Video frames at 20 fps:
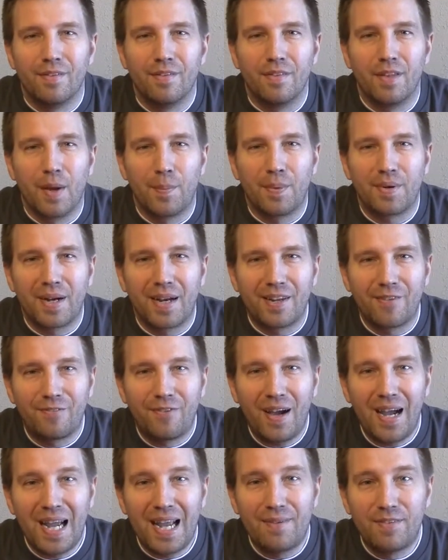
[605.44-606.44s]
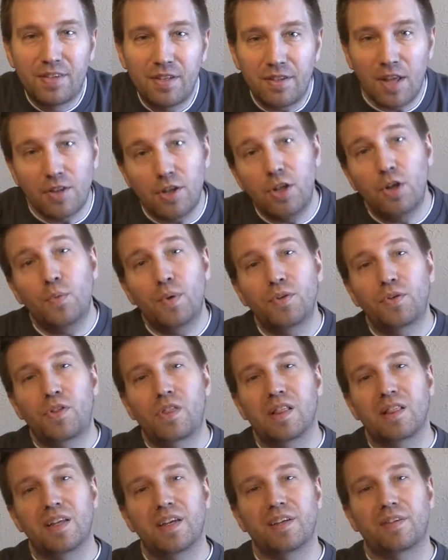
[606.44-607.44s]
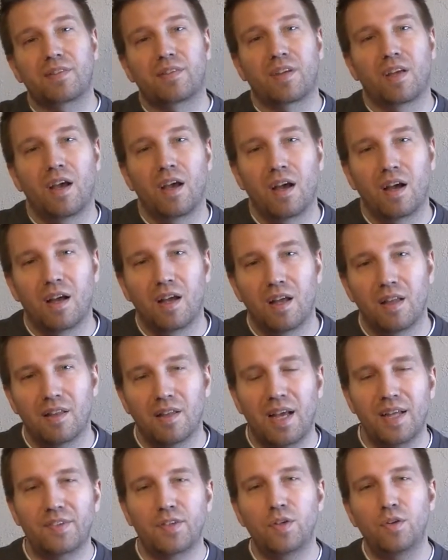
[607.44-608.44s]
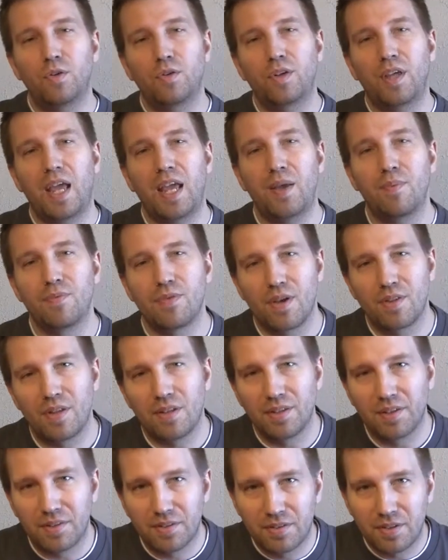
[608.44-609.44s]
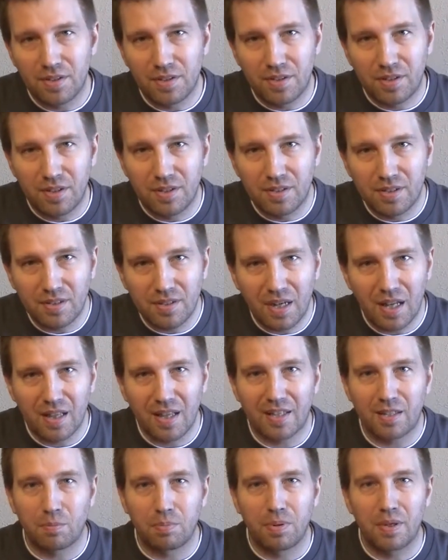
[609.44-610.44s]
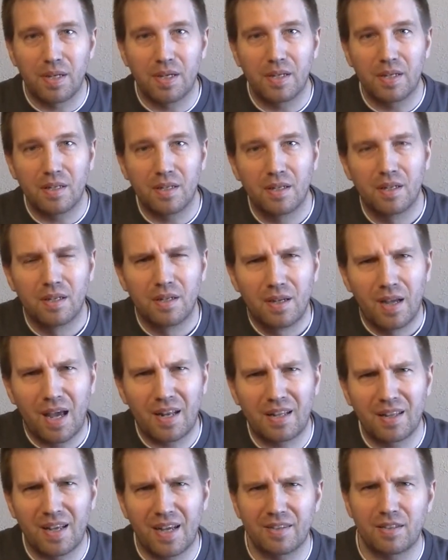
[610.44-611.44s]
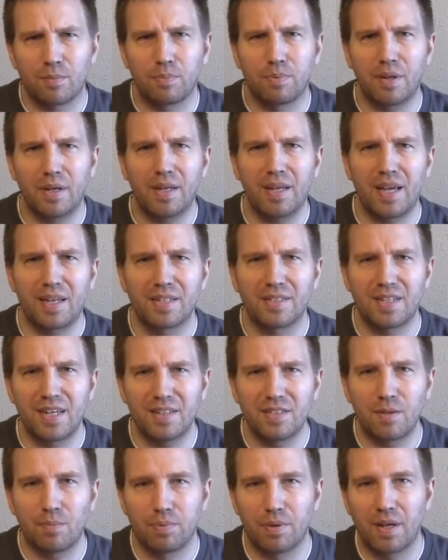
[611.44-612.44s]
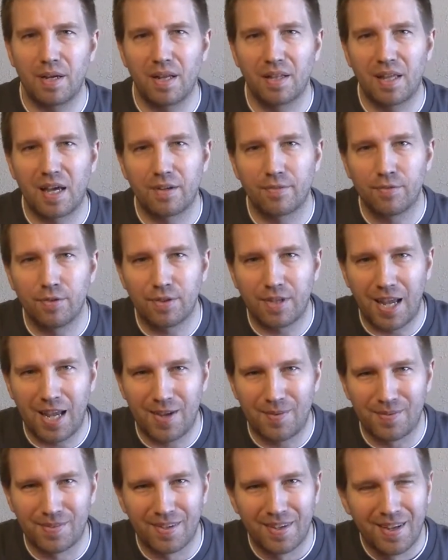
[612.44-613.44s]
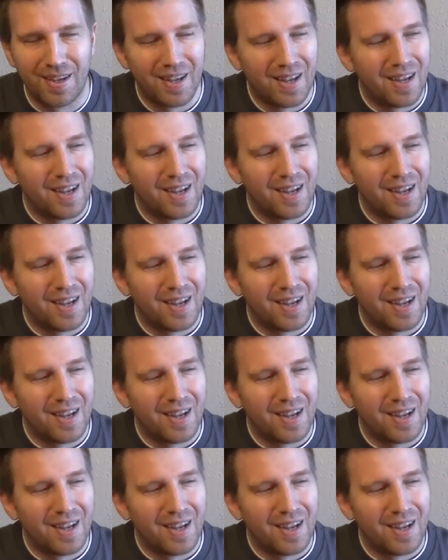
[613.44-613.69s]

Number ninety-five is another new one to the list. Lots of new games on the list this year. Had a lot to play. Had a lot to play. Had a chance to play a lot of new games.